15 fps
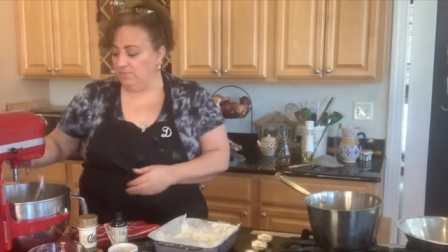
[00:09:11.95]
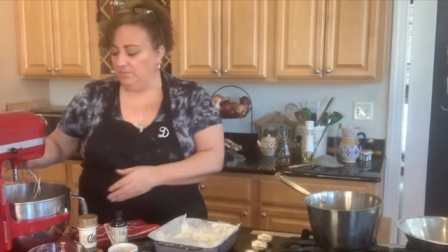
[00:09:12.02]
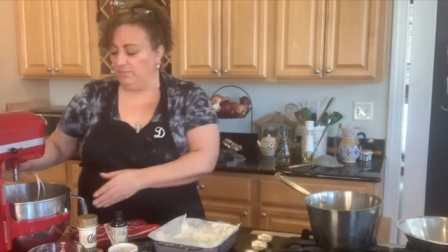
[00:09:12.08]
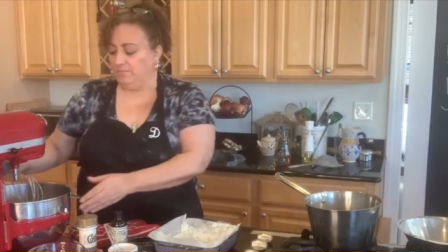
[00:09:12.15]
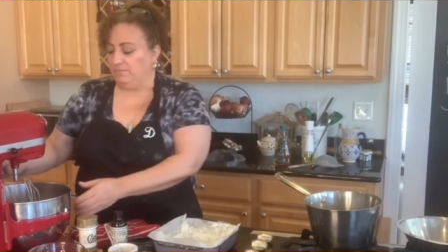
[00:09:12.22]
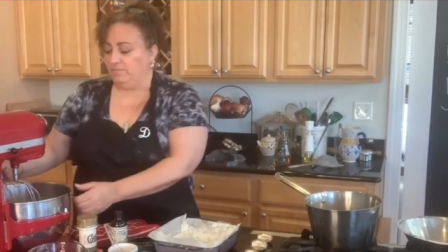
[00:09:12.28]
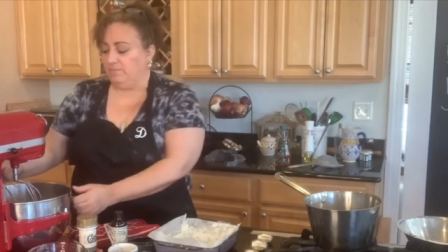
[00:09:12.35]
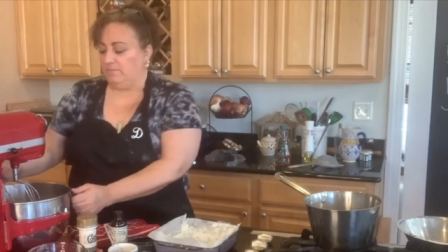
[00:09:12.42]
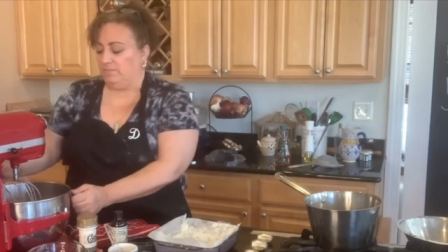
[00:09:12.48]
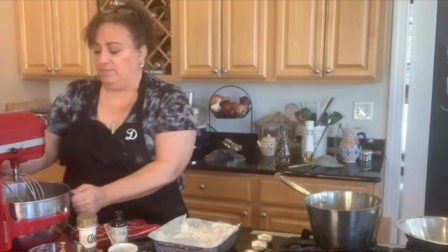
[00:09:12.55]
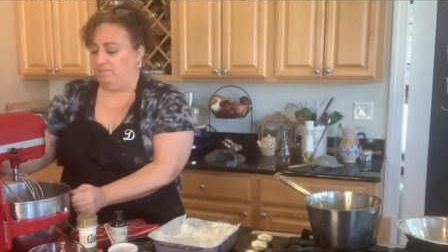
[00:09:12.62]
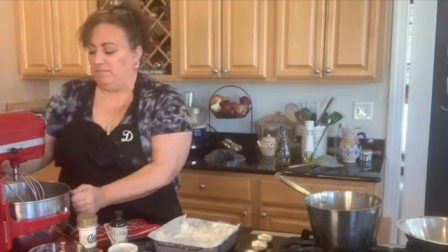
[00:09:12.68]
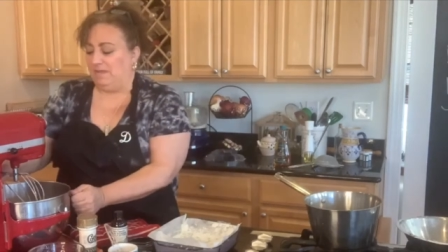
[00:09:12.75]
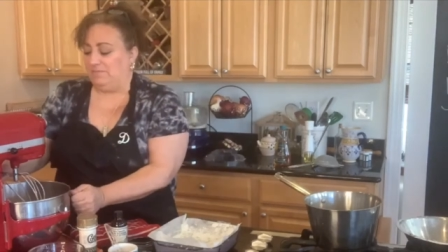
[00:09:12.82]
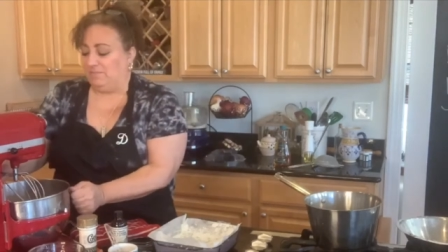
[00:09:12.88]

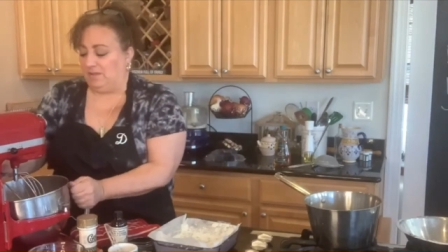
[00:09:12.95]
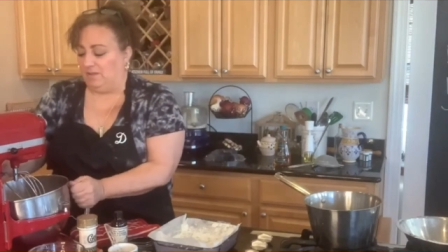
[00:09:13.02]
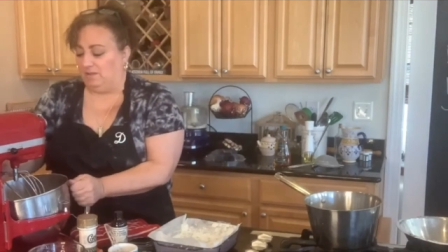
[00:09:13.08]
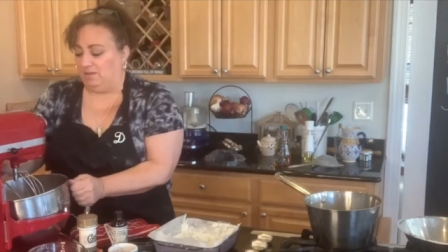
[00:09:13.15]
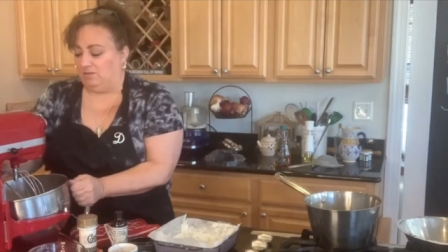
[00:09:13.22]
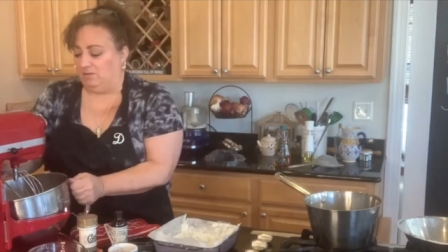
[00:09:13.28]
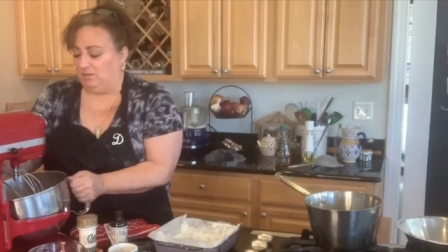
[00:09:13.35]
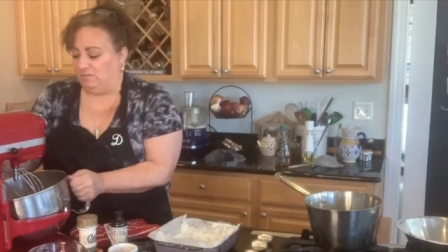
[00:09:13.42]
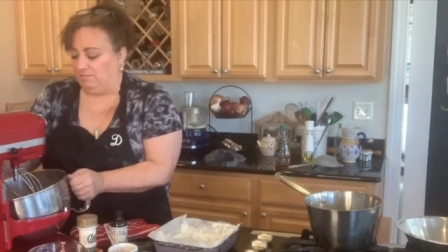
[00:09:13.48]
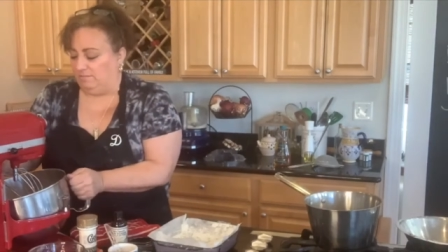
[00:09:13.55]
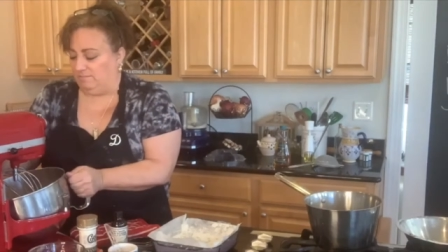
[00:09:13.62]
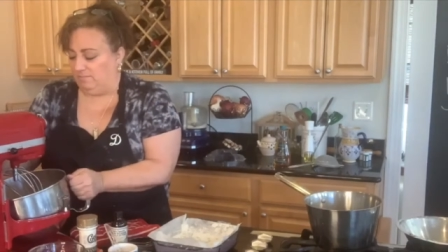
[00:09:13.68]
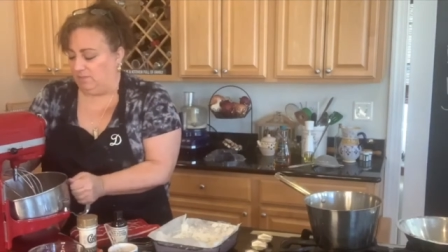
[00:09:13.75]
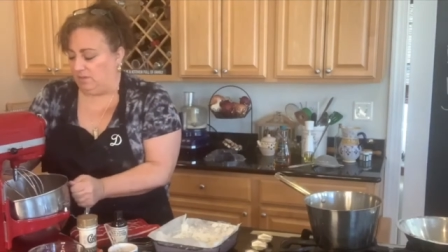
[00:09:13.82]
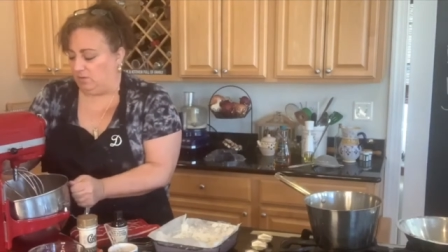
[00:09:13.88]
It might be a little
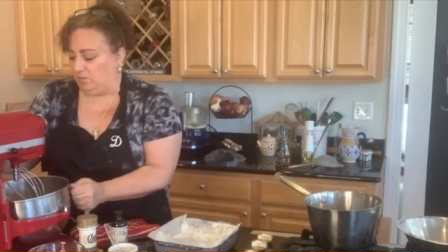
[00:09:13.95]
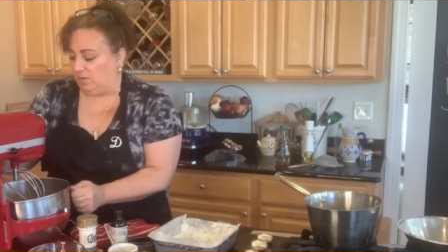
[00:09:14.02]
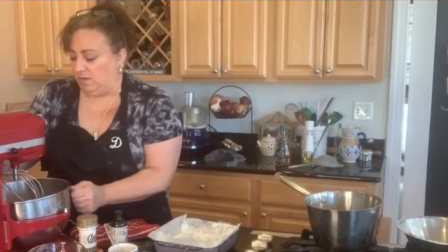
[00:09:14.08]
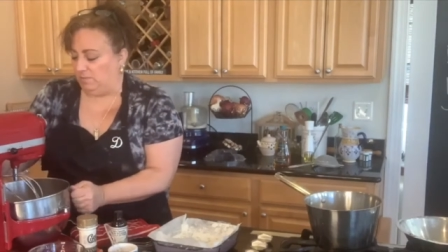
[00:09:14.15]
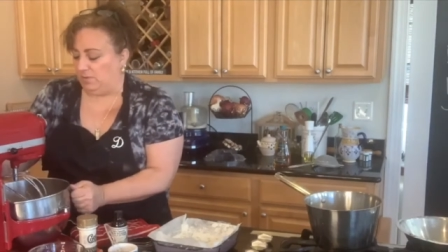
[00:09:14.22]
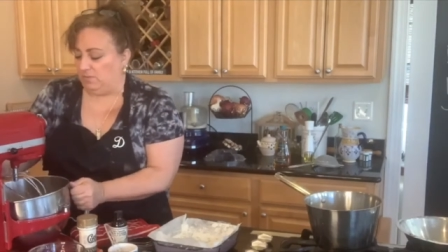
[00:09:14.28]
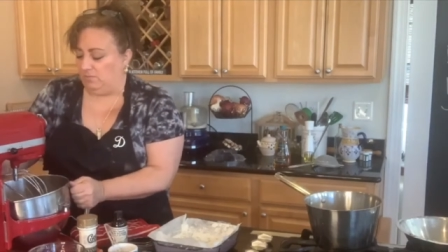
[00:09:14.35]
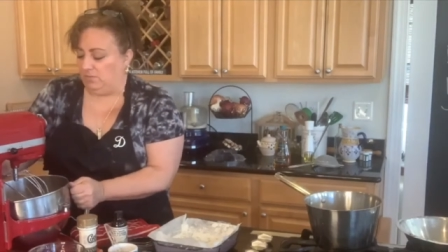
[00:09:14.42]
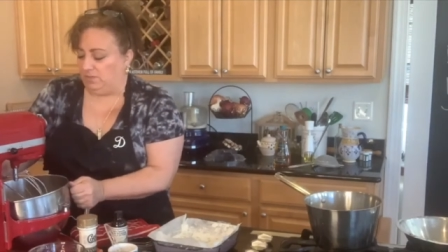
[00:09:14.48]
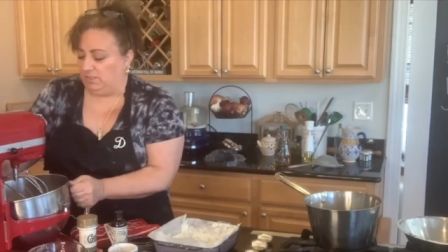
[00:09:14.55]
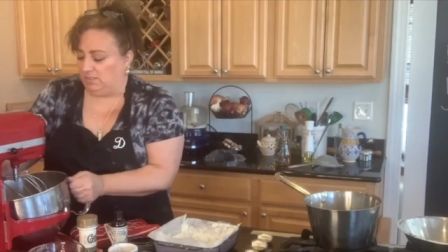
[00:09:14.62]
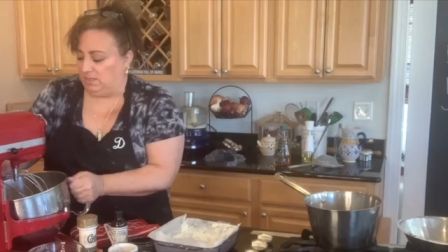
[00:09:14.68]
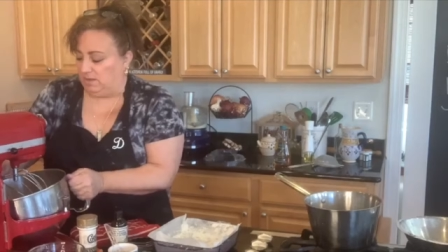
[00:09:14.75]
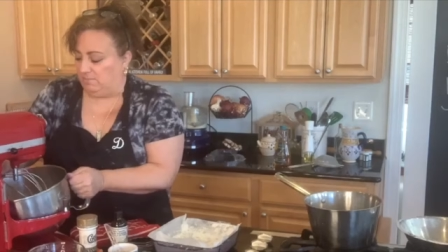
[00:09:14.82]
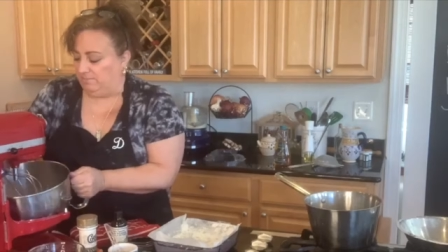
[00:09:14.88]
liquidy, but we'll
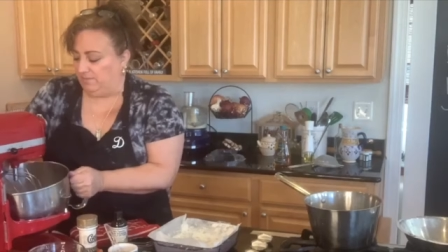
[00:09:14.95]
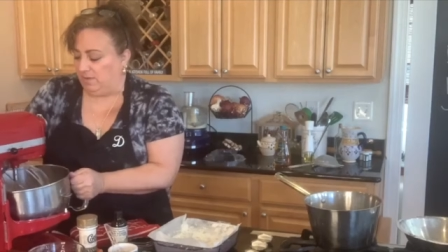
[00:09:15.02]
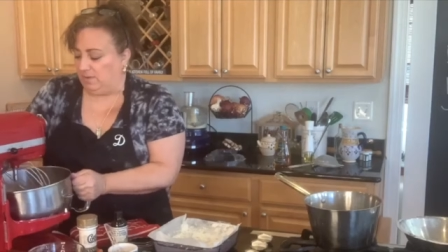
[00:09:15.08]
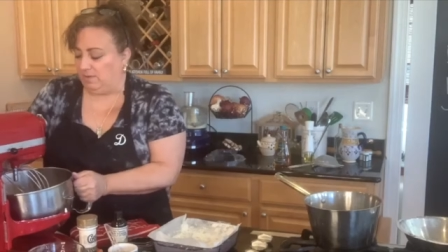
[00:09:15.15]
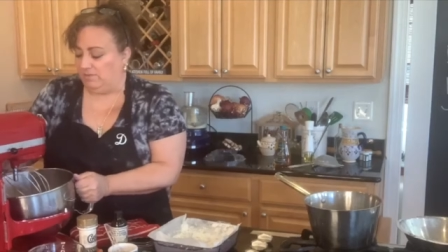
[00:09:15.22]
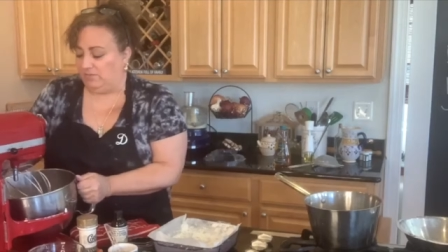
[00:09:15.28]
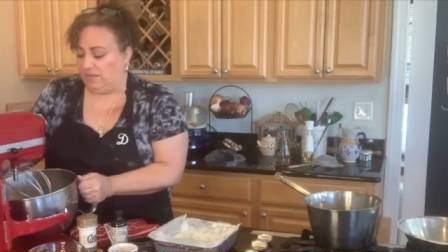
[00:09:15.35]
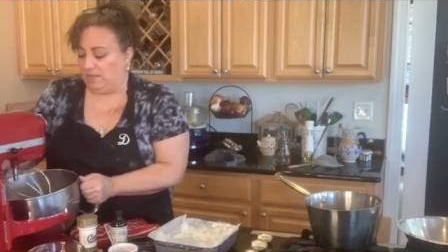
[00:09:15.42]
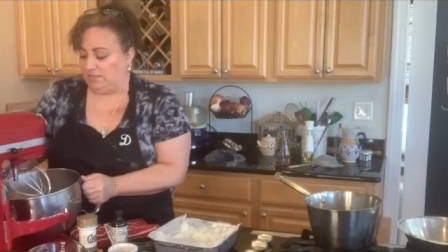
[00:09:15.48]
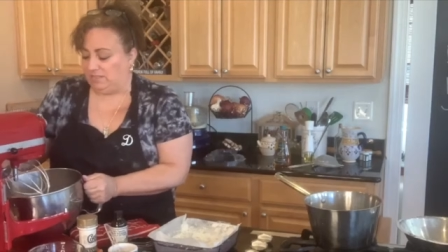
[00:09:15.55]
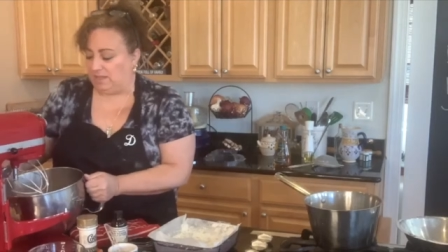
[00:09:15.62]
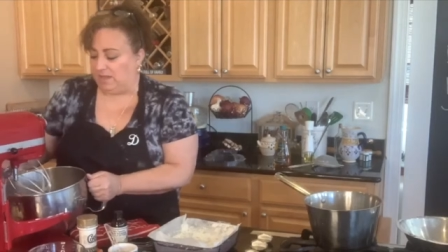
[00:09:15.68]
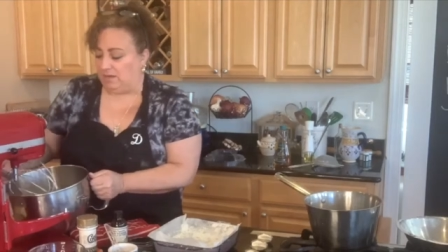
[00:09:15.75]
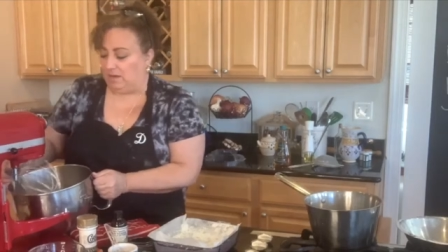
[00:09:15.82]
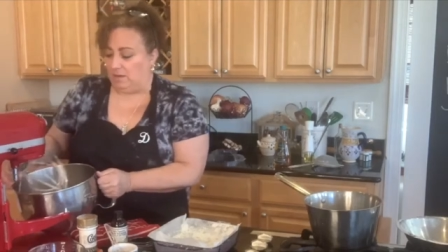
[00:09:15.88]
see if they
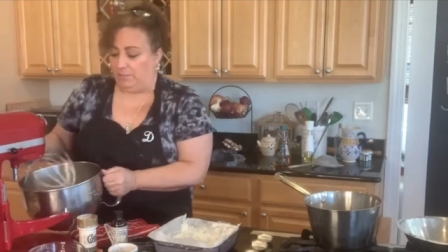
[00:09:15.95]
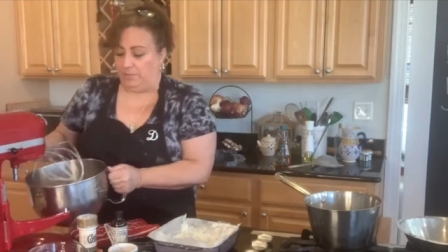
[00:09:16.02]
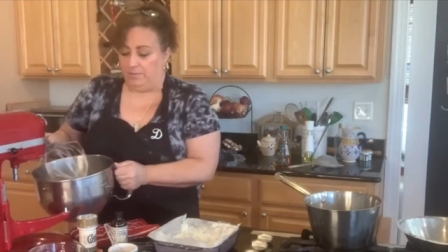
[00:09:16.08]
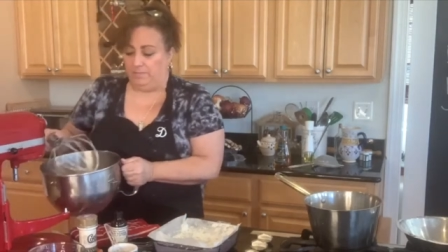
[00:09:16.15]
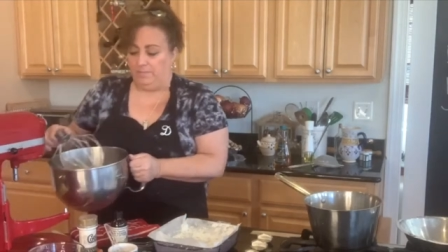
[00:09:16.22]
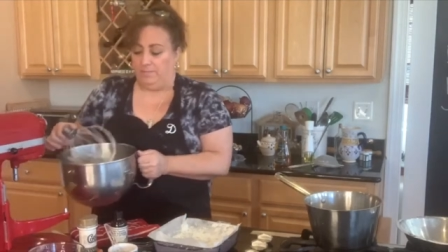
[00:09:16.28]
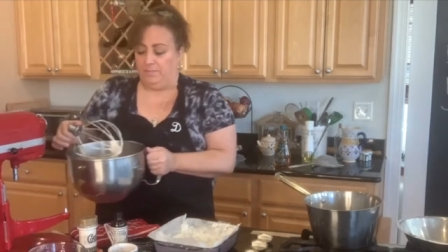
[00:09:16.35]
set up.